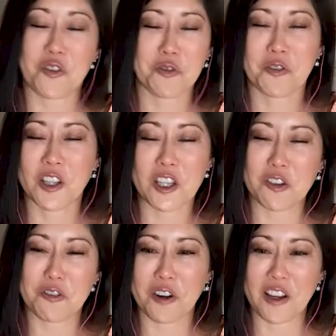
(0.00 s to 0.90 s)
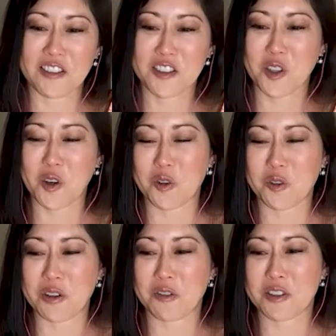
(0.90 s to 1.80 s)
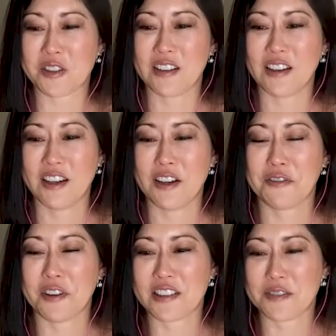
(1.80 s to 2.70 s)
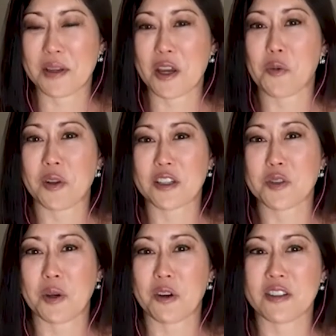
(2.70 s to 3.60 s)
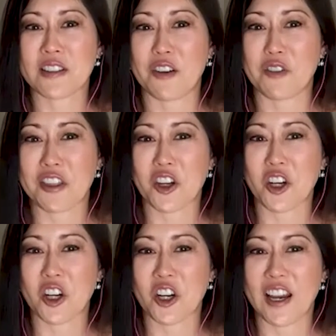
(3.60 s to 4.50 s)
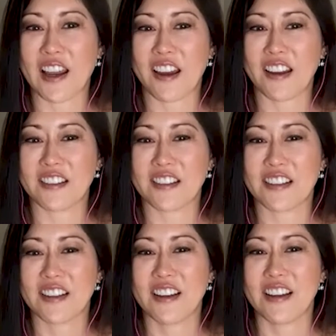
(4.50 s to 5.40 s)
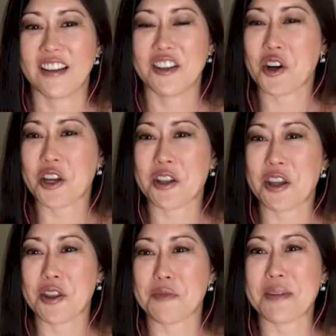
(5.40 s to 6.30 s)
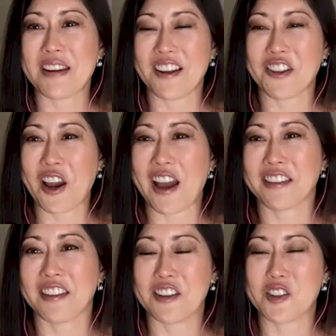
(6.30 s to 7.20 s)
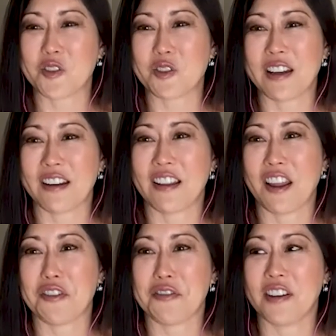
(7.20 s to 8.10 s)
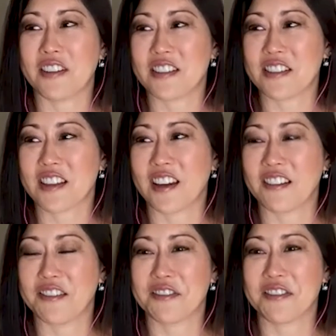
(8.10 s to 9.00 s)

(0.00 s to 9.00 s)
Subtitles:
really good friends. So it was fun to be able to experience that with her and, and then meet other athletes. So we had a lot of fun just kind of